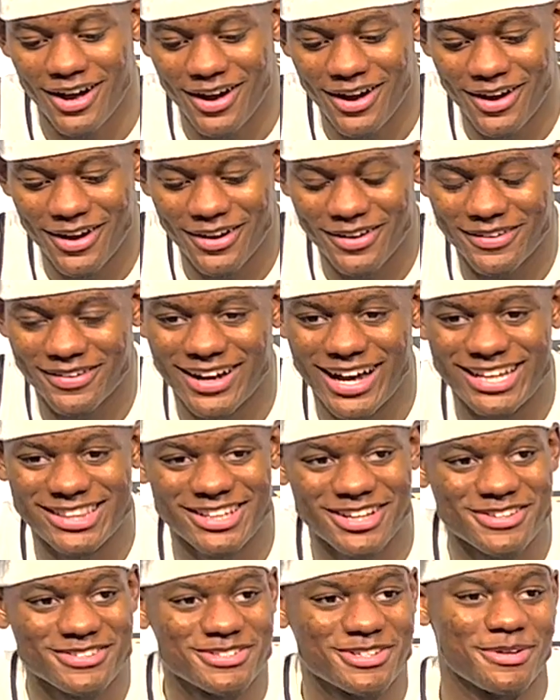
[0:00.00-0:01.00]
Oh, I
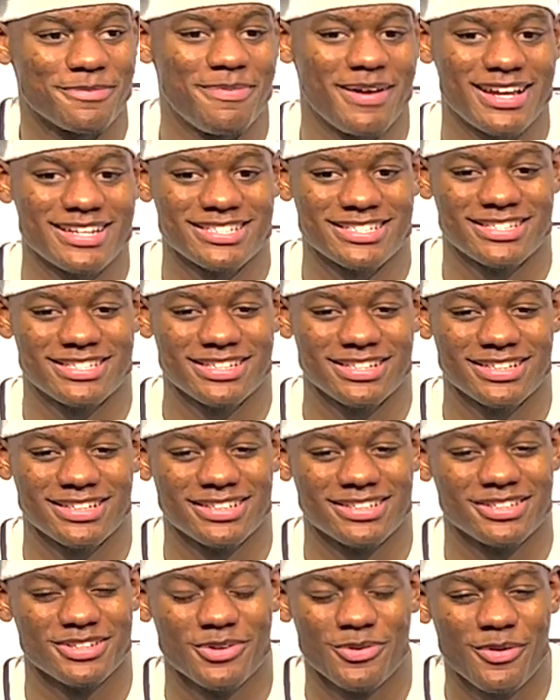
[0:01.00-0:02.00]
thought he was gonna pass it
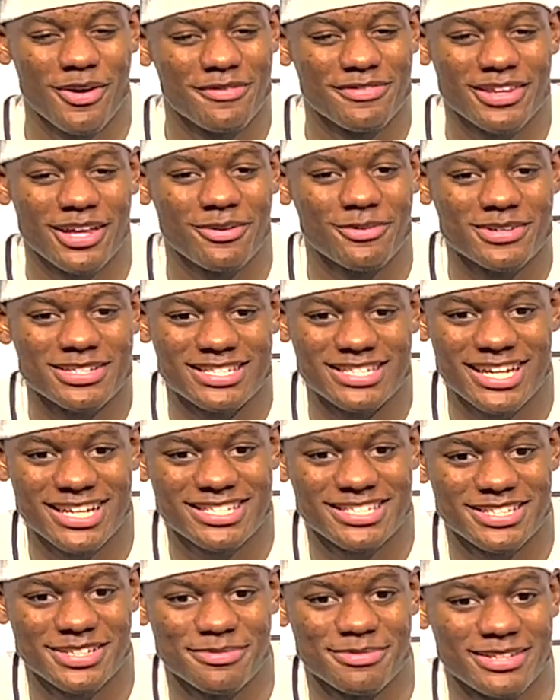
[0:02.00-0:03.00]
to whoever that was
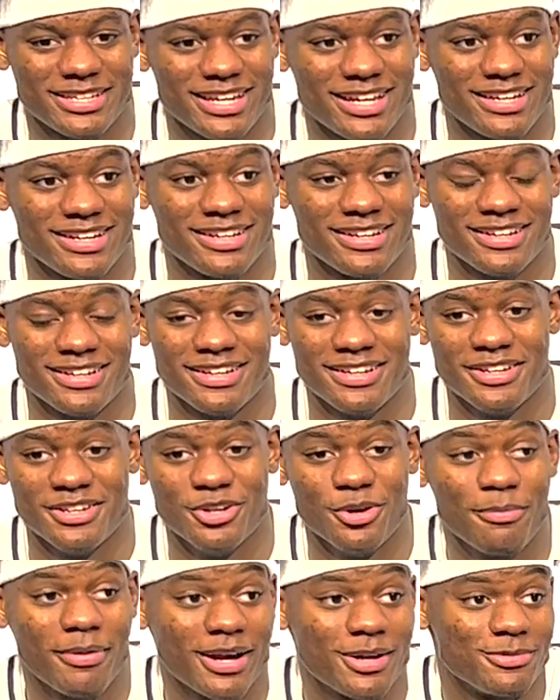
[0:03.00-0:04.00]
next to him, and then
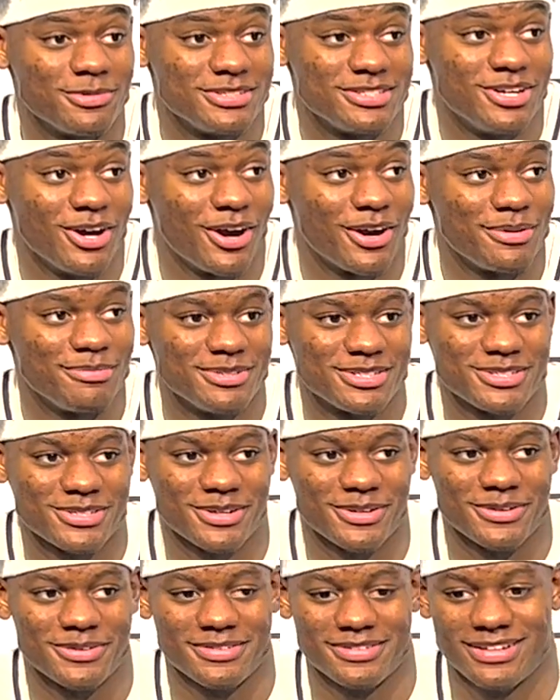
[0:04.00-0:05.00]
nobody was guarding me,
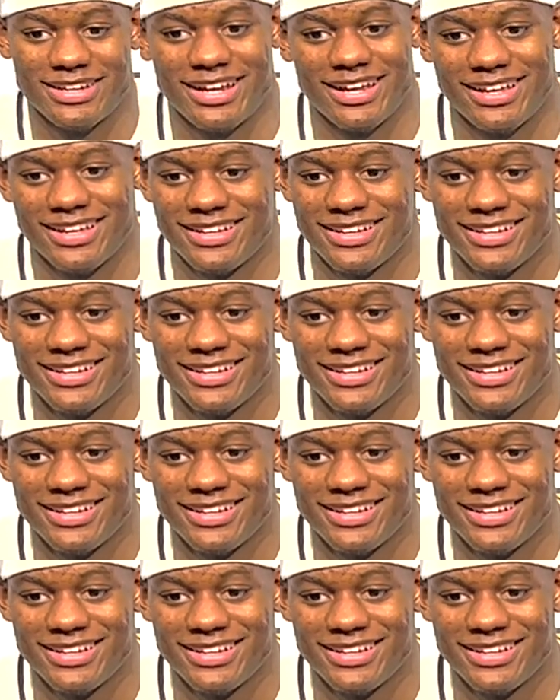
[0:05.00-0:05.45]
so like,